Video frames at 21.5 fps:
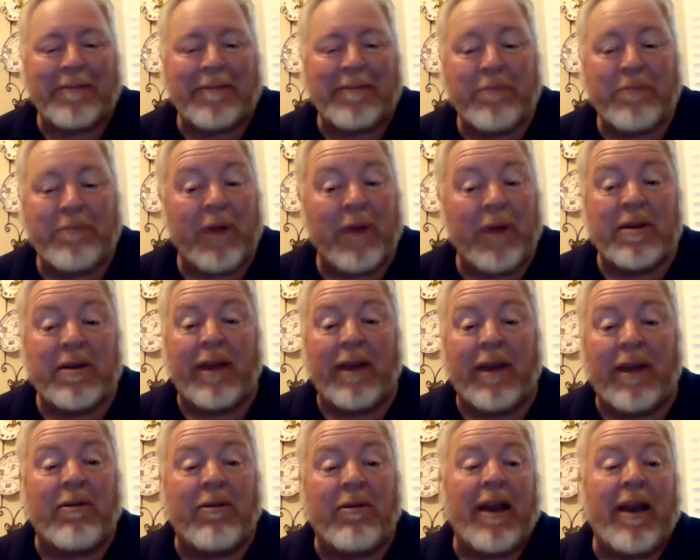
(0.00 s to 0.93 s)
Posted a
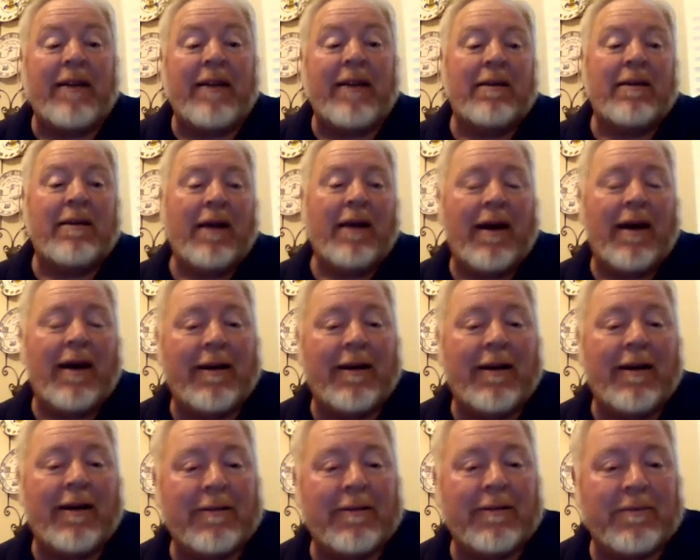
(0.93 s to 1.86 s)
great
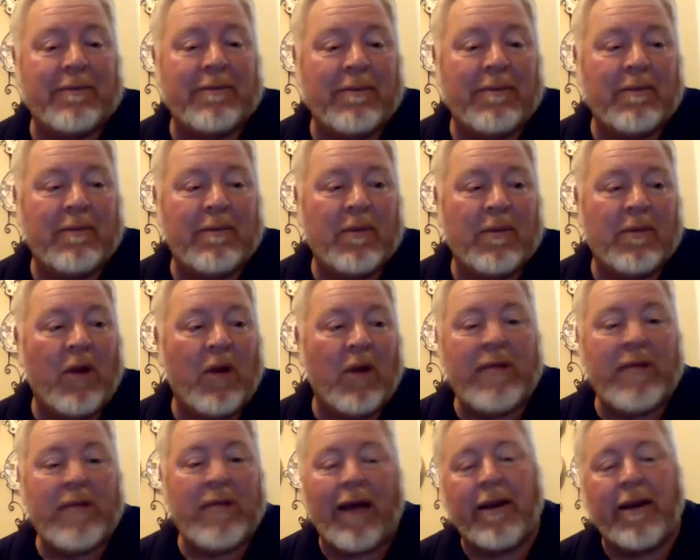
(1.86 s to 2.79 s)

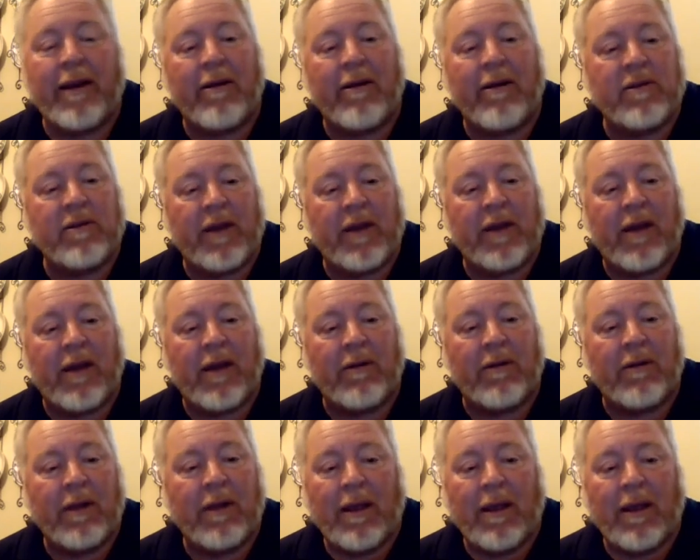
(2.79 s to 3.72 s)
hometown heroes
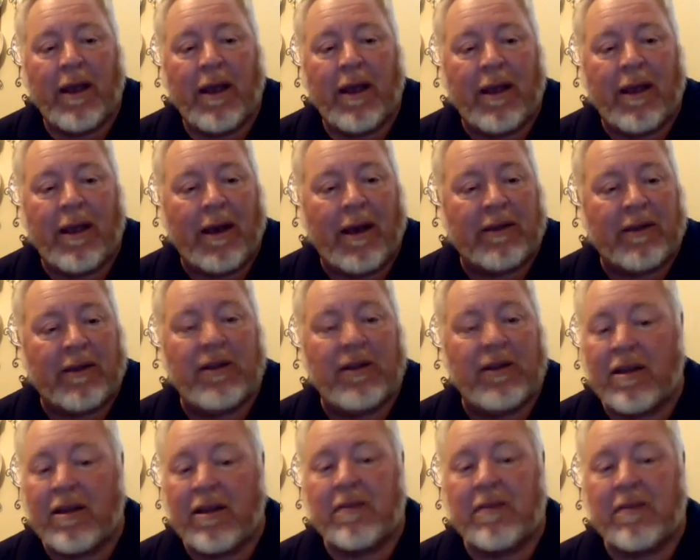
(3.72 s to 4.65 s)
video
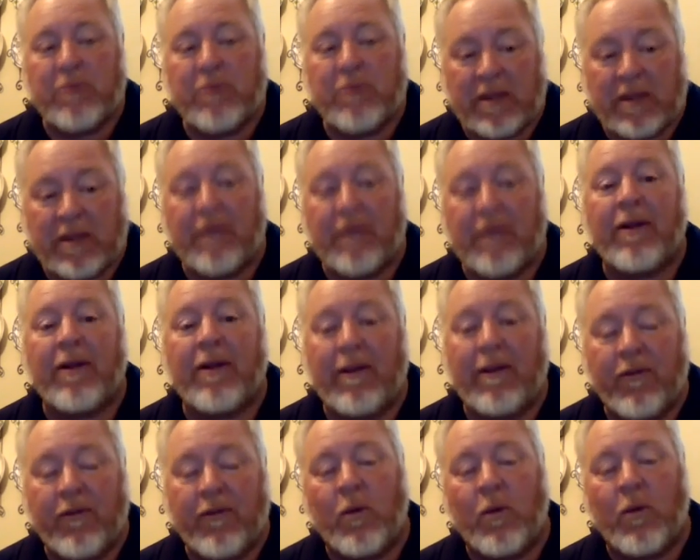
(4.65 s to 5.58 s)
just specifically
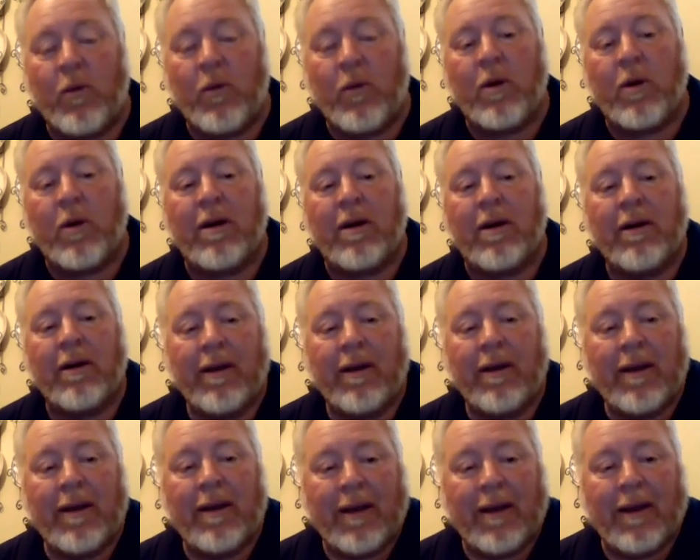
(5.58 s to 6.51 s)
for
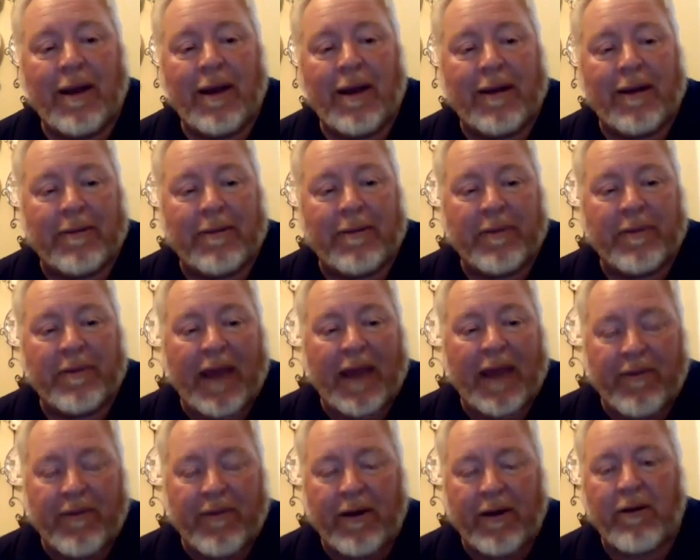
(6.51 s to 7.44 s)
Cape
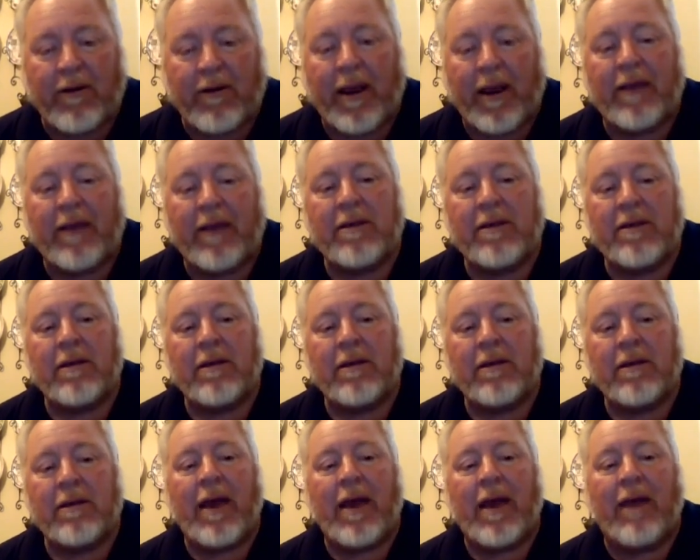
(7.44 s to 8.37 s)
Fear Grange
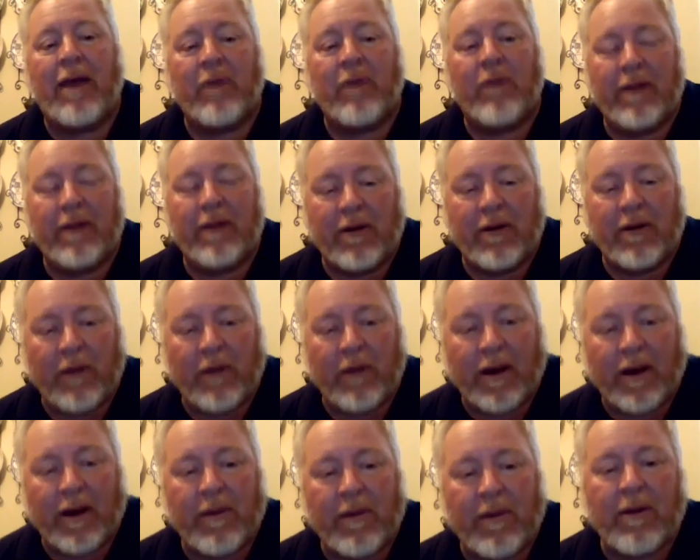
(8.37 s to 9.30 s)
and what they're doing in their
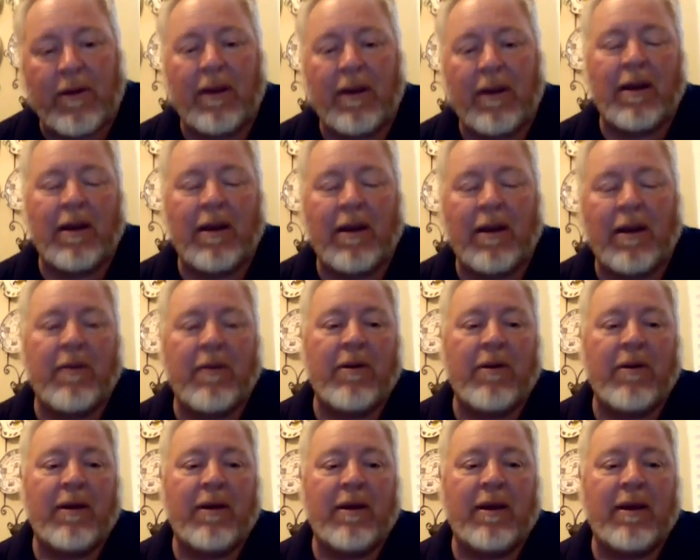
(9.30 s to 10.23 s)
community, and the
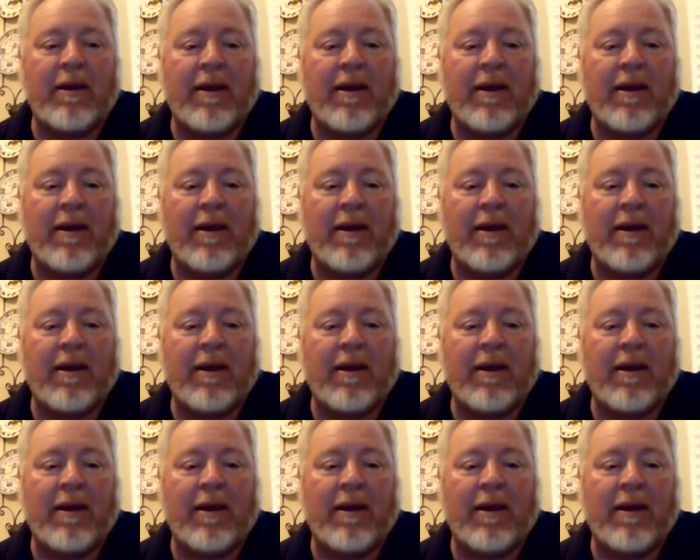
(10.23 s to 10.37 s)
community